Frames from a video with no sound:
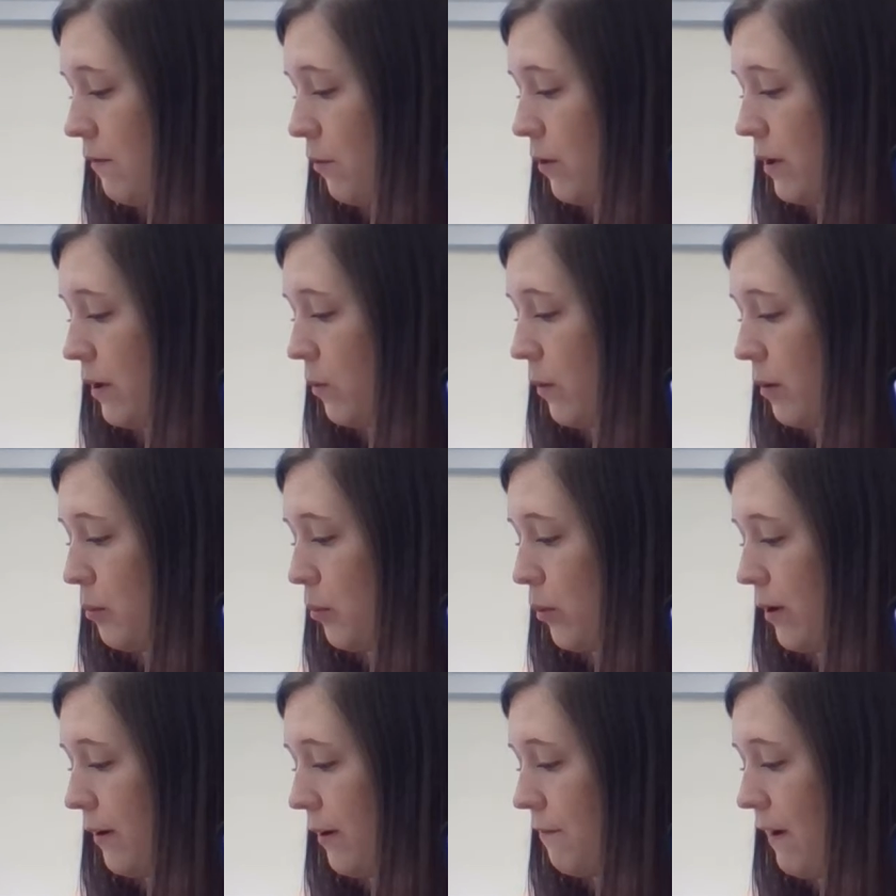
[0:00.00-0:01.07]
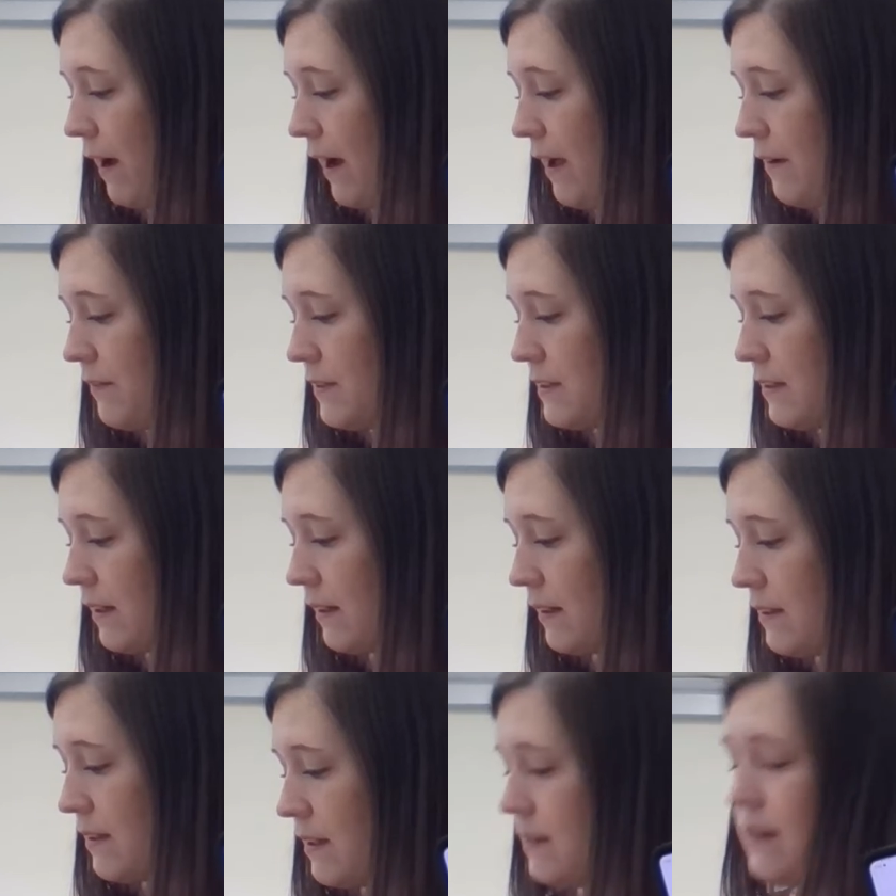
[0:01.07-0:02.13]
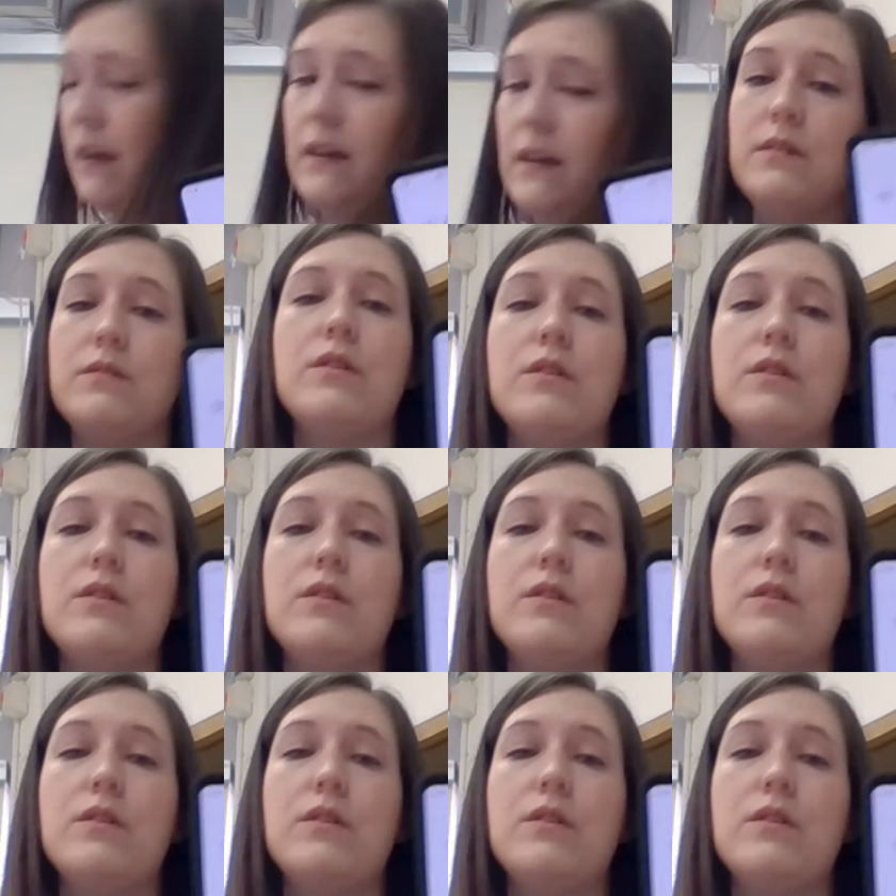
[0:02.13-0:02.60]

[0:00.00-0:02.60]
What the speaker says: 41.56 seconds.